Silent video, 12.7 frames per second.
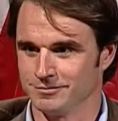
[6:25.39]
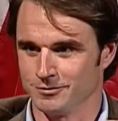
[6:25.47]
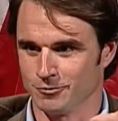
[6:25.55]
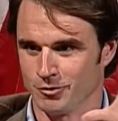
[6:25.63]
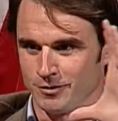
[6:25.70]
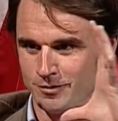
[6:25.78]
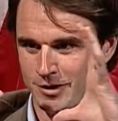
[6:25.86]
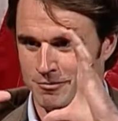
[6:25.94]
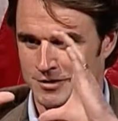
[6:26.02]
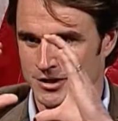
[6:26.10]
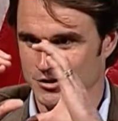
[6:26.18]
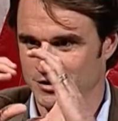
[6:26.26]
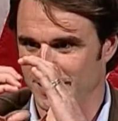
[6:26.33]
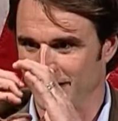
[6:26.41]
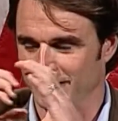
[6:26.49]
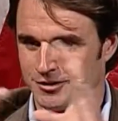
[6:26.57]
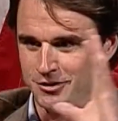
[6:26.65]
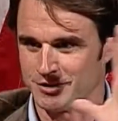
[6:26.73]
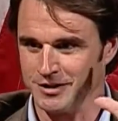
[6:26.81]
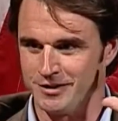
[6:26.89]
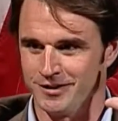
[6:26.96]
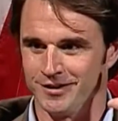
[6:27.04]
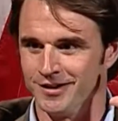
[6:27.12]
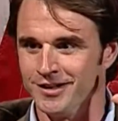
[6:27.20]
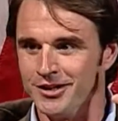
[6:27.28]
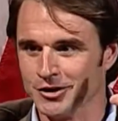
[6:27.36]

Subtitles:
where everything just kinda, you see your